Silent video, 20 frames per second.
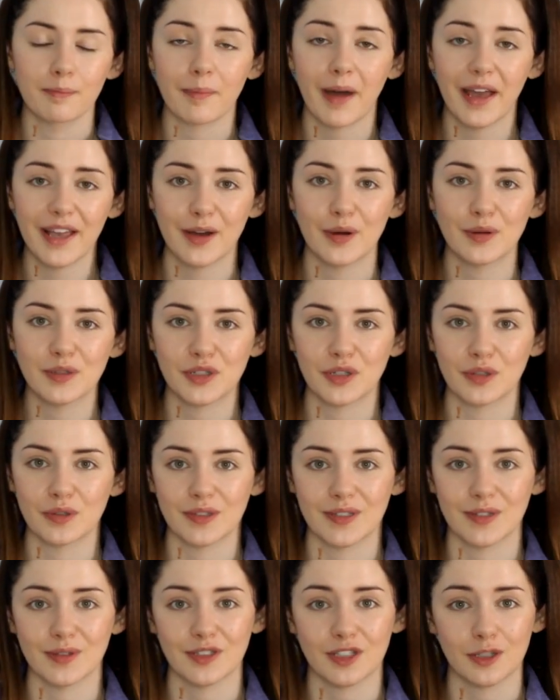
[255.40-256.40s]
My
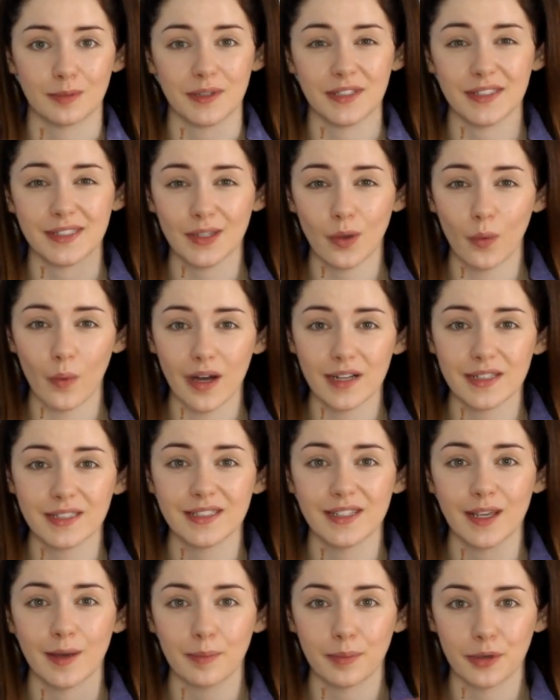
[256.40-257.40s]
go-tos used to be
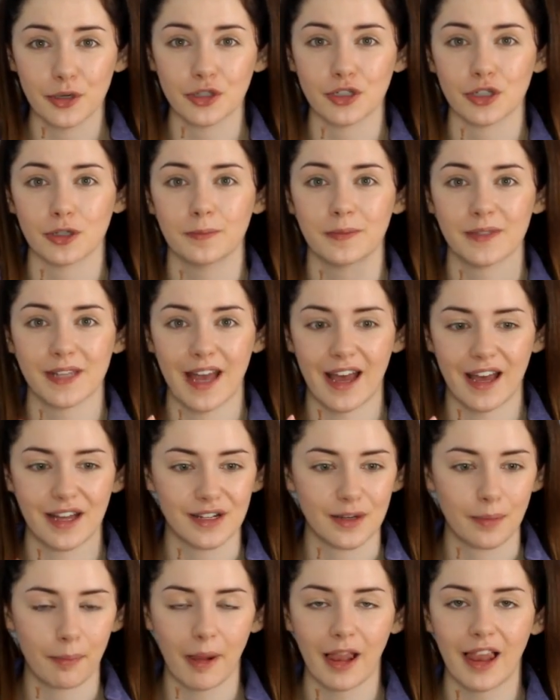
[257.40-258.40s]
squats, push-ups
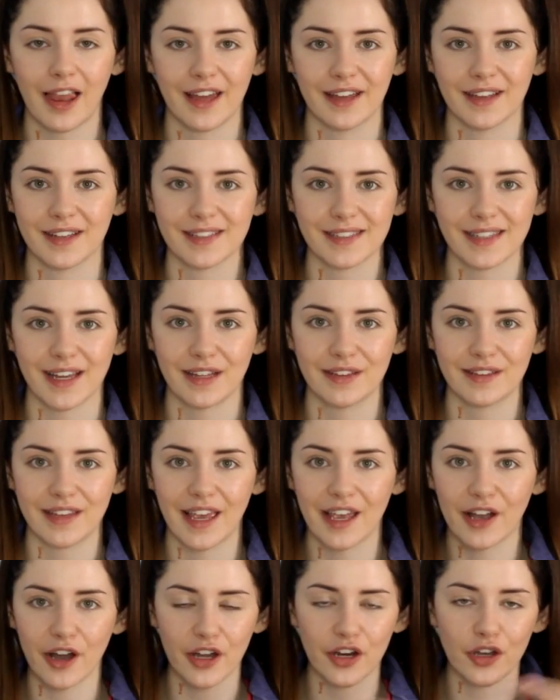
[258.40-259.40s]
and planks, and
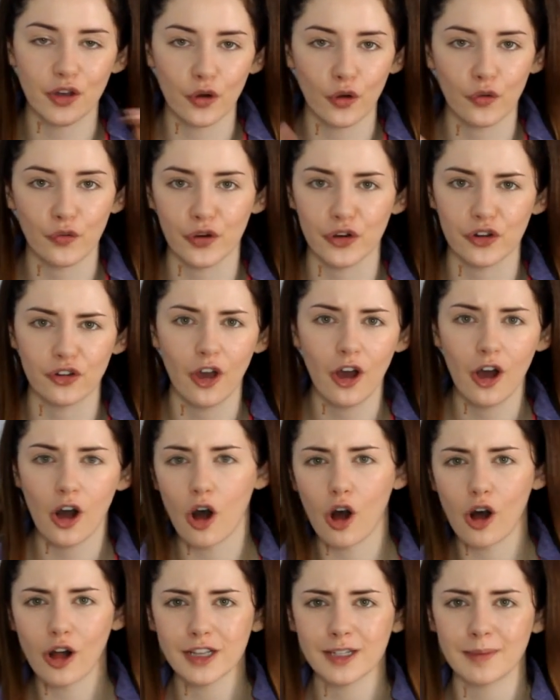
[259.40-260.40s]
they kind of covered
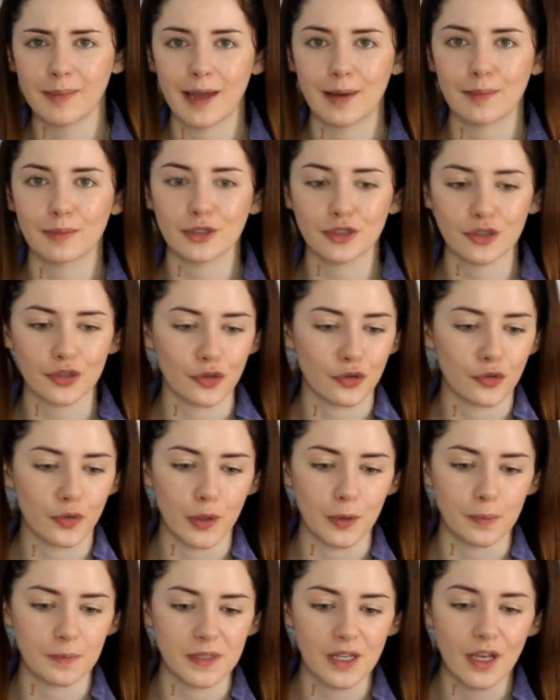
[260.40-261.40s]
all the main muscle
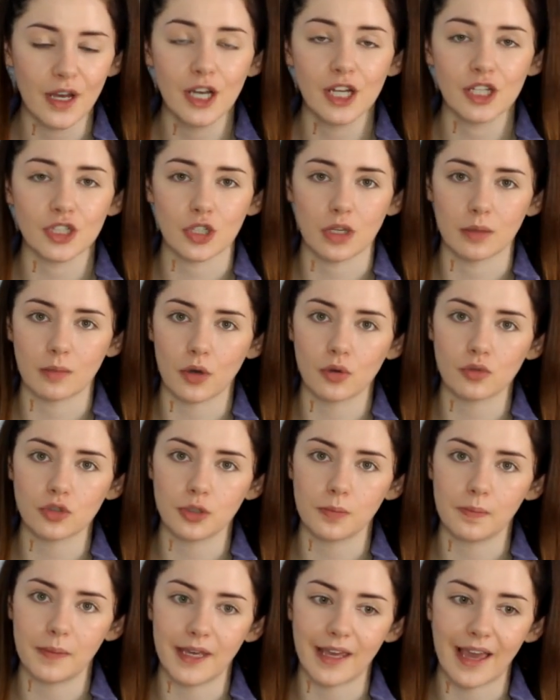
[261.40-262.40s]
groups. So I'm going
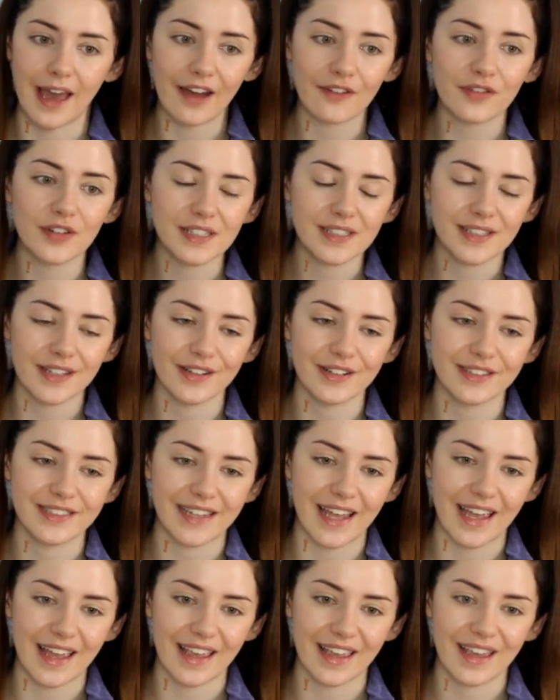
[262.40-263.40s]
to be every single
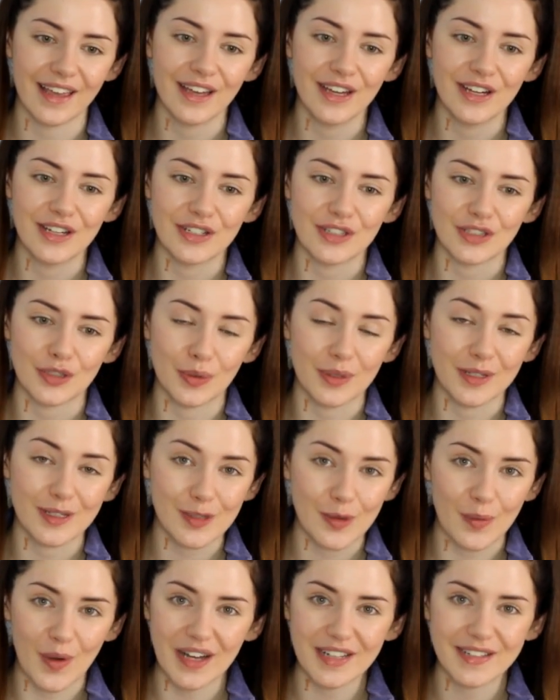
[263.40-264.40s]
day doing
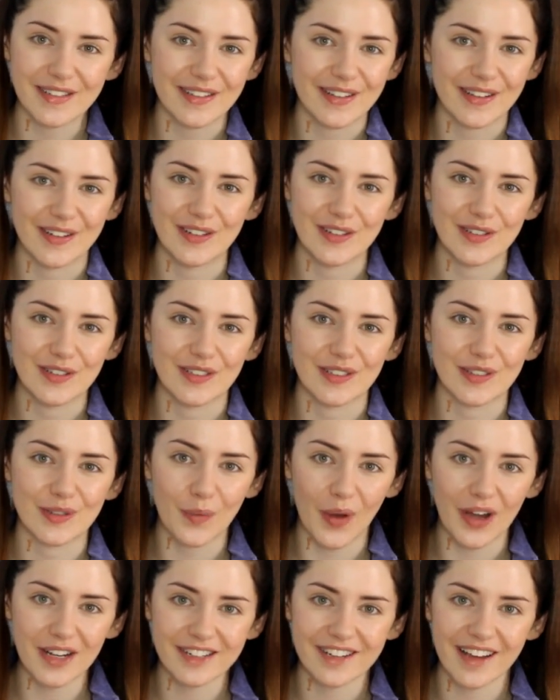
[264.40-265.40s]
squats. I'm going to do the
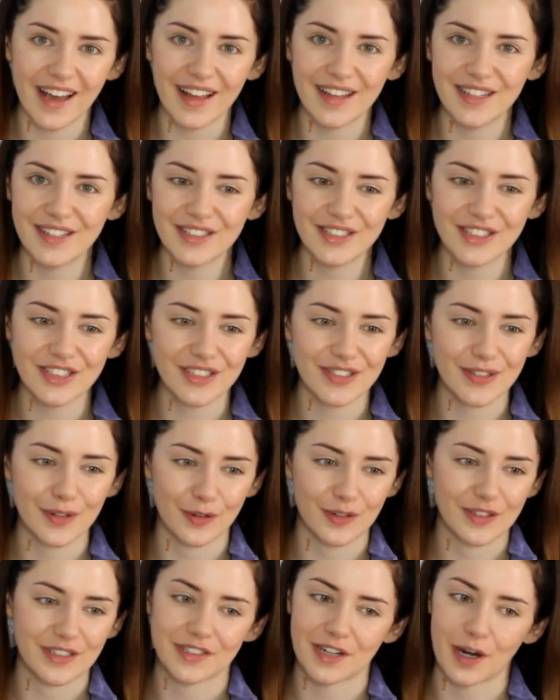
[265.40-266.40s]
squat challenge. So
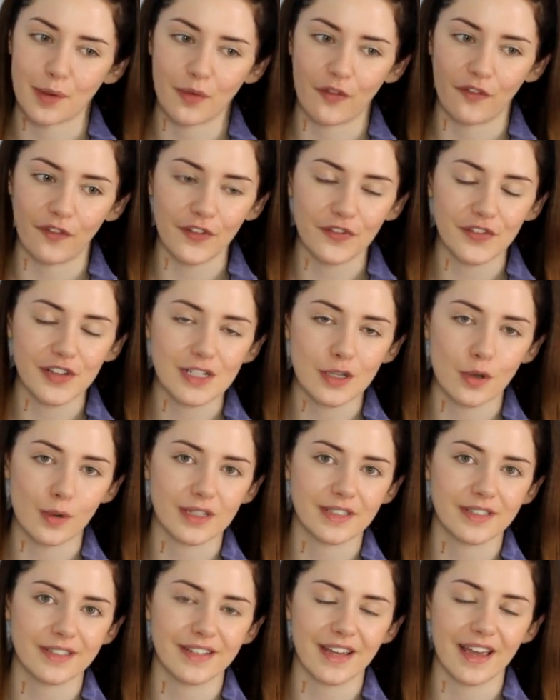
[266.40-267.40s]
I'm going to start with 50
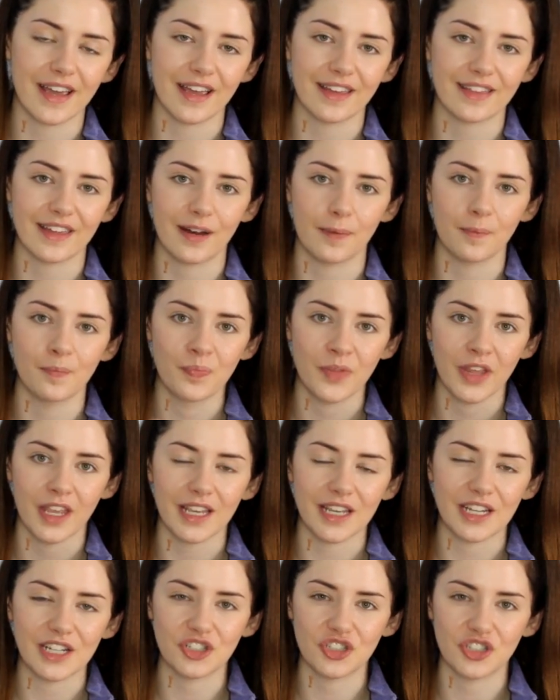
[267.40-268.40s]
squats a day, then
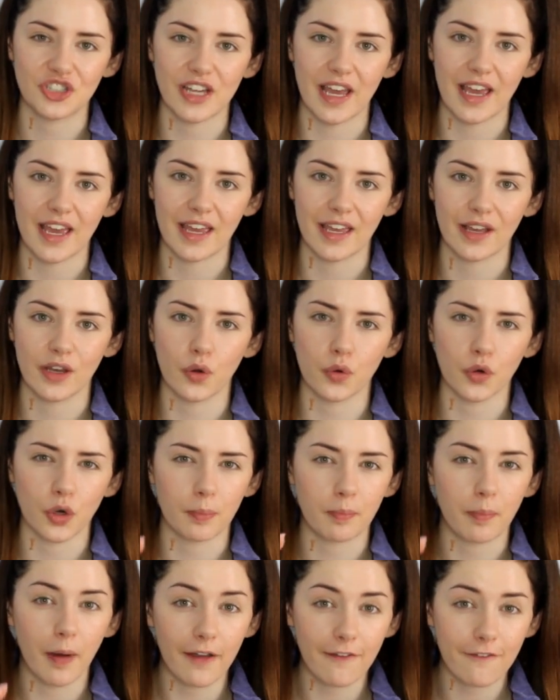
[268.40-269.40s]
each day going
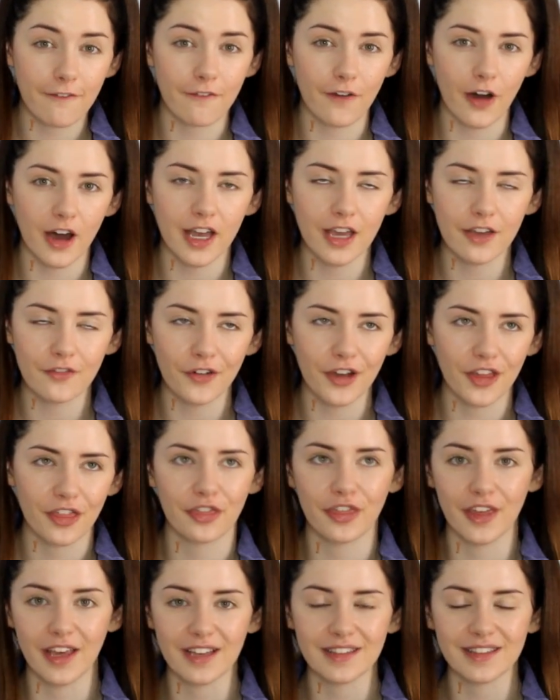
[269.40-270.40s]
up by 5. I
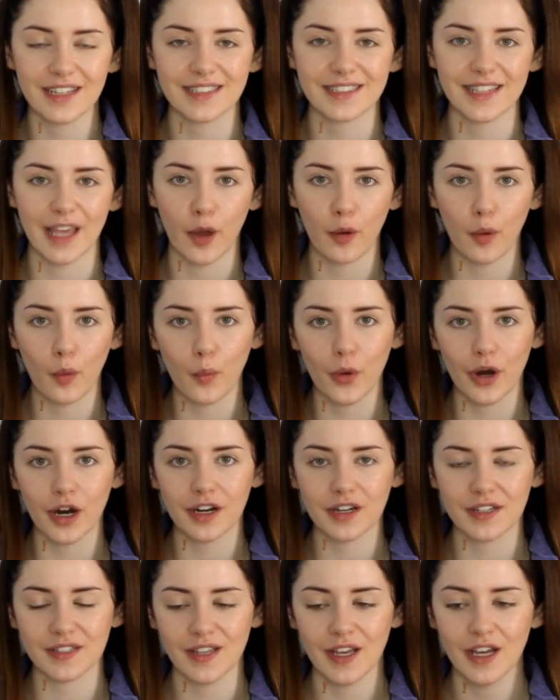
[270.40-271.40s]
think that's how it
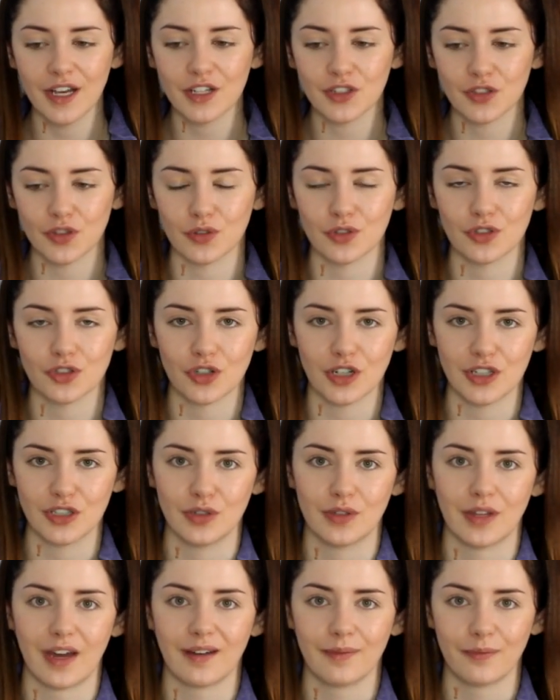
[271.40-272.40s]
works. So I'm going to try and
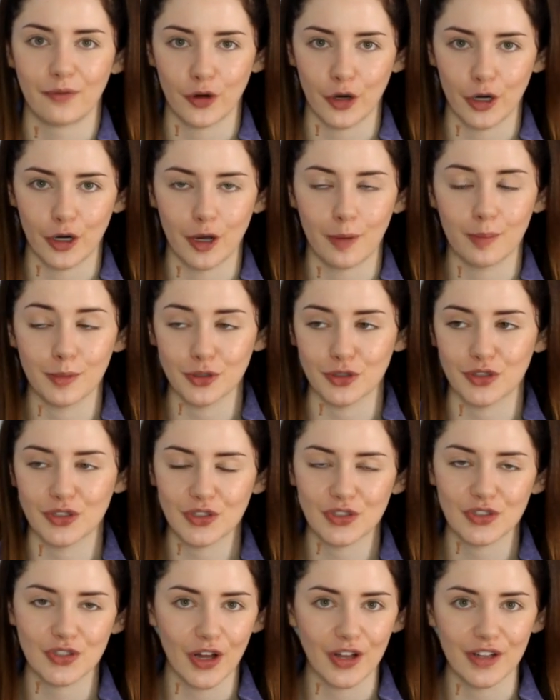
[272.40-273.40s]
do that for a month
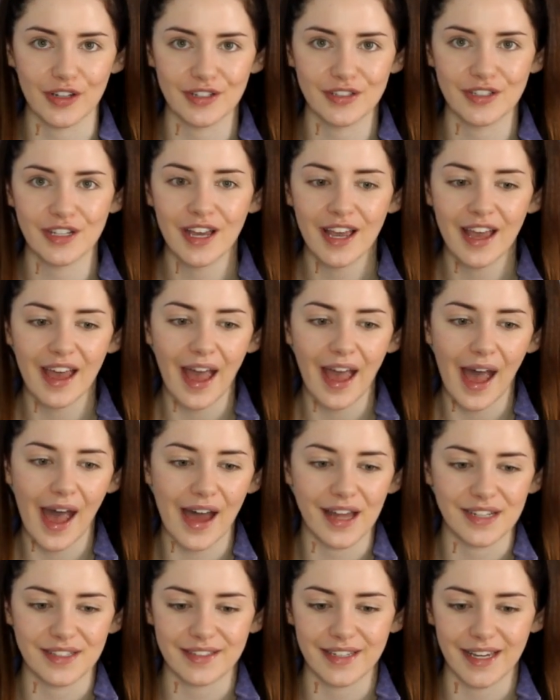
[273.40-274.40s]
solid.
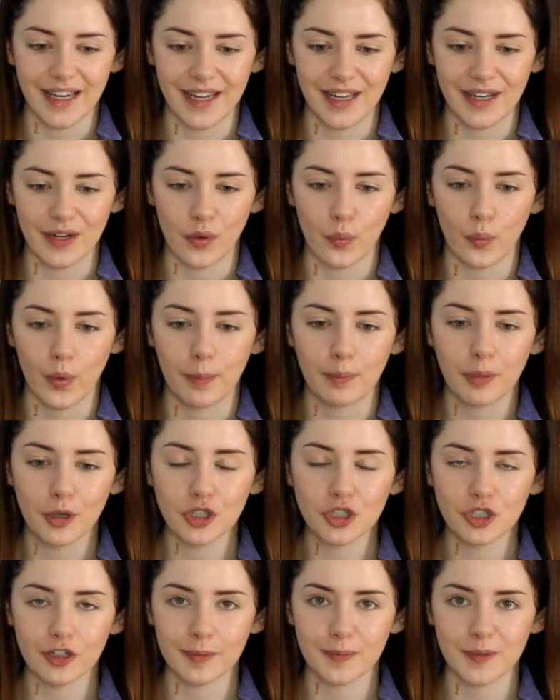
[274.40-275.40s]
And then with
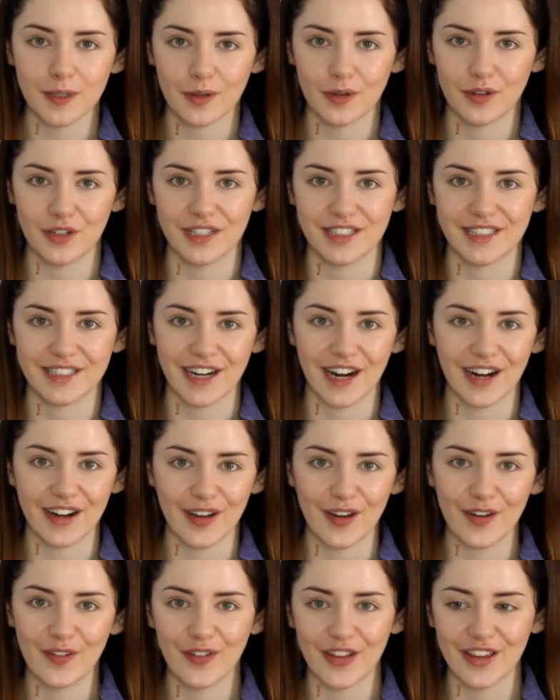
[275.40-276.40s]
push-ups, I'm going to start
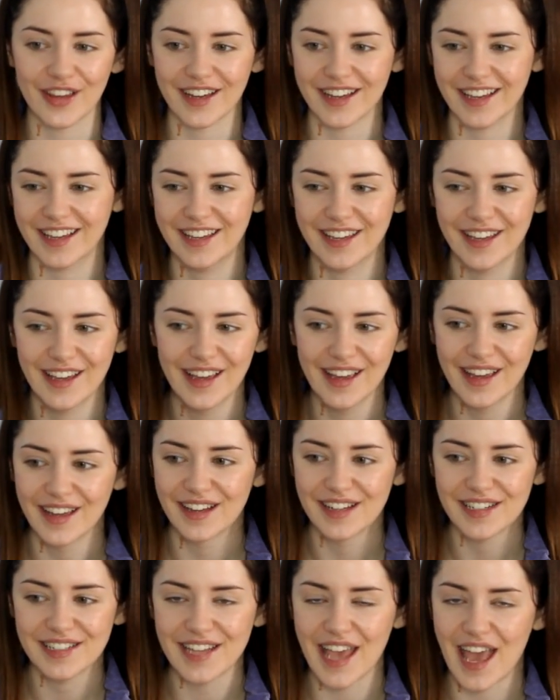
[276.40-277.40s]
off at like
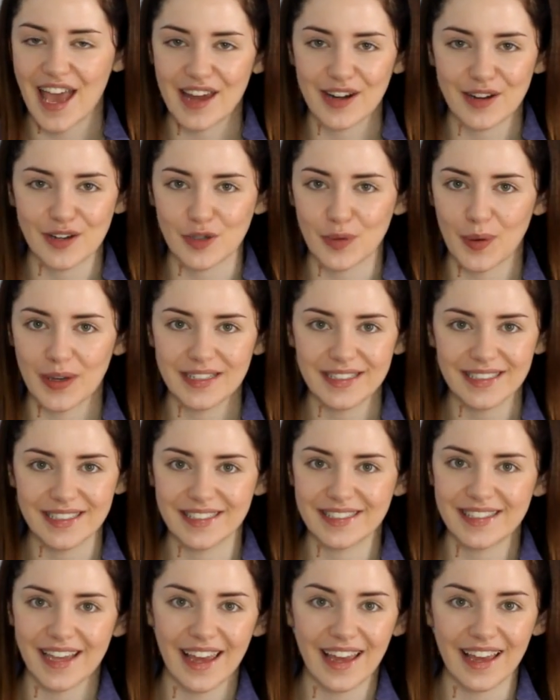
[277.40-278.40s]
10 or
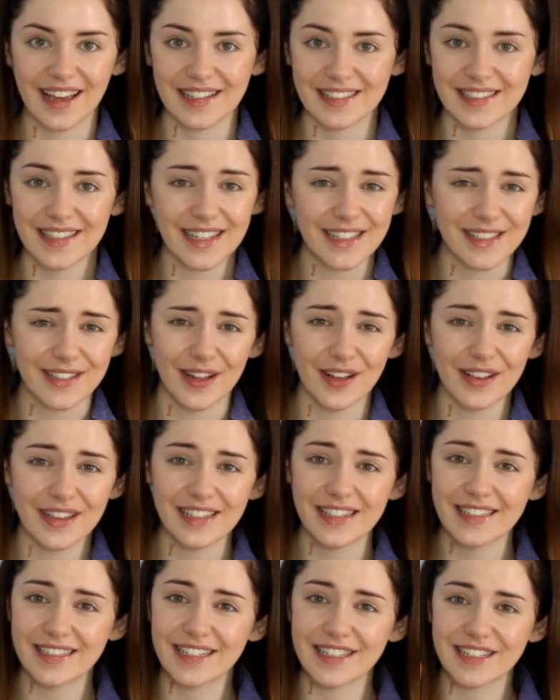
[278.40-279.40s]
20 a day, because that's all
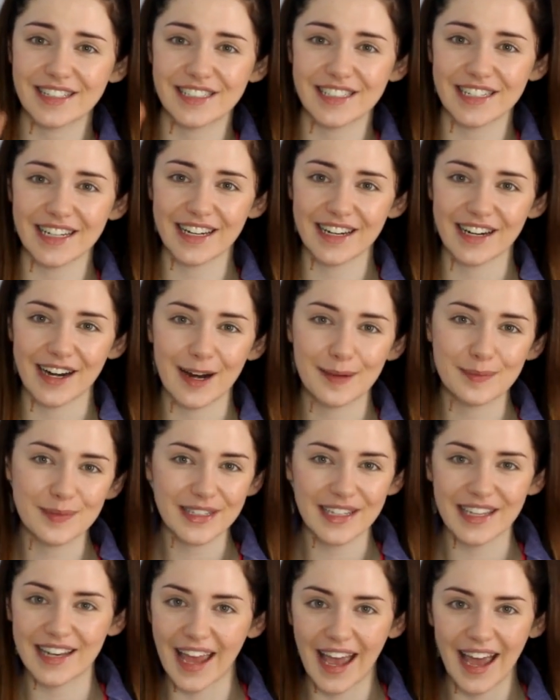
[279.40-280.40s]
these little chicken
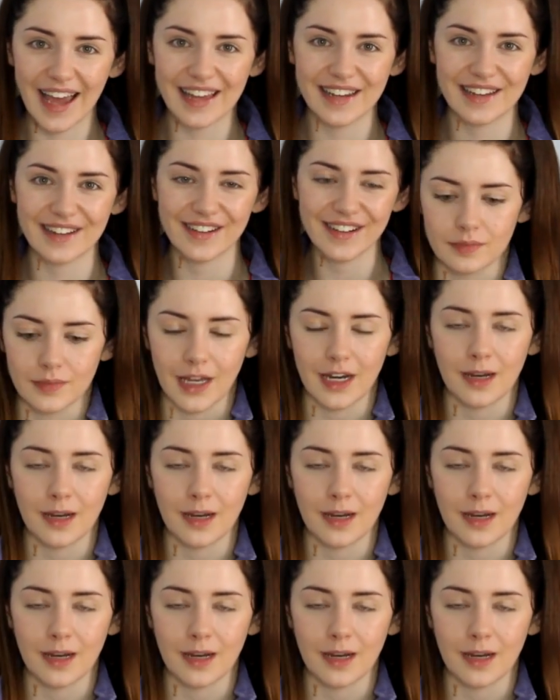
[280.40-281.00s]
arms can handle.